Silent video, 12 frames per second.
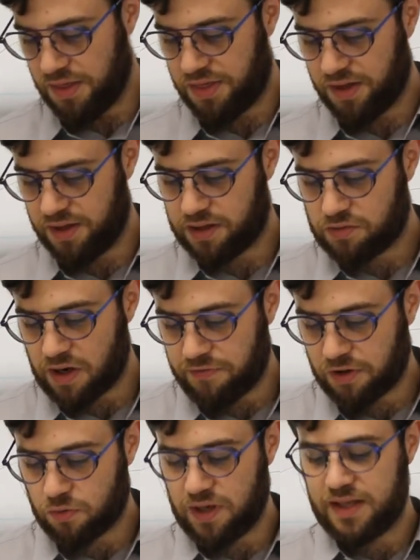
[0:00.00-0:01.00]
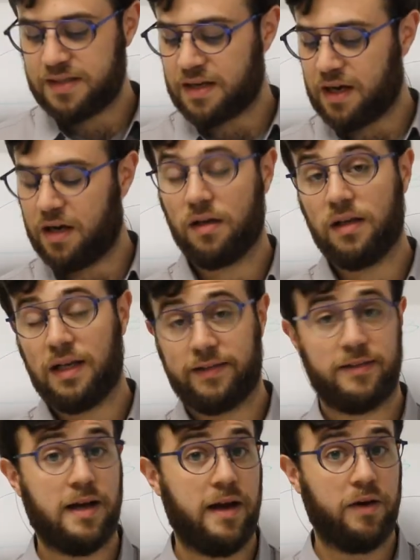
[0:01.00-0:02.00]
The graphic ones are
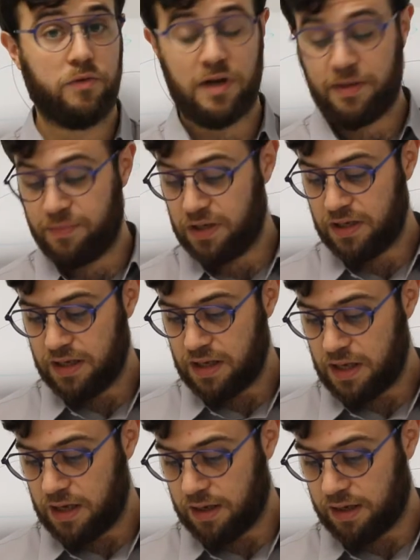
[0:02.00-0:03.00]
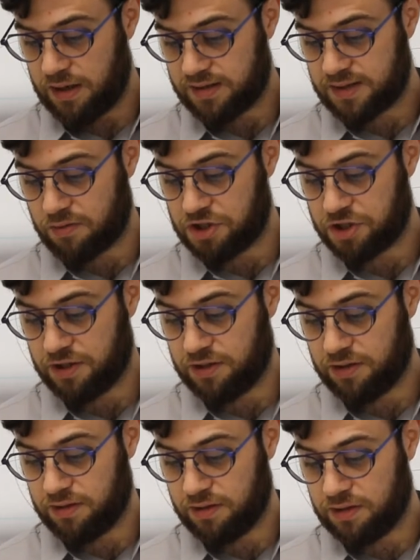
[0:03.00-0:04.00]
ladder diagram,
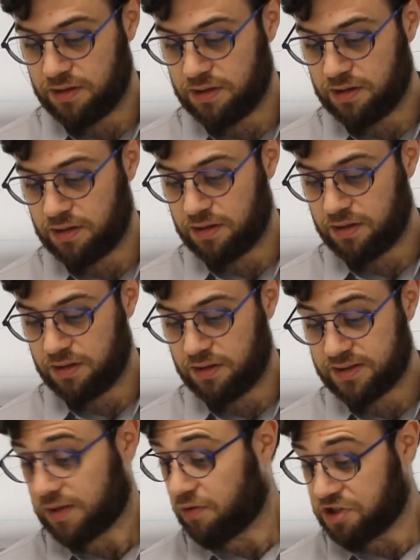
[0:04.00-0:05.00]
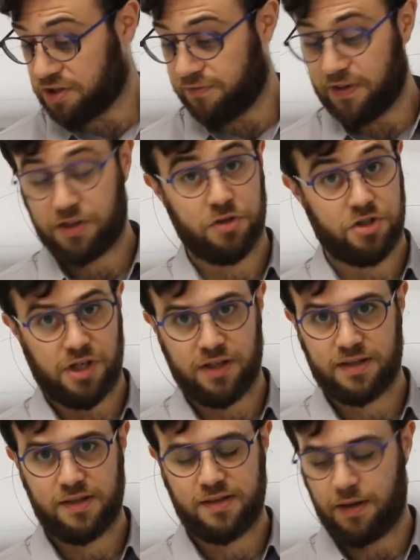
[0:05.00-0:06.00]
sequential function
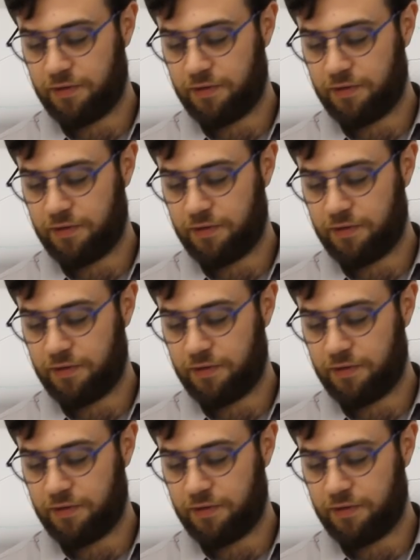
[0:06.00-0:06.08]
chart,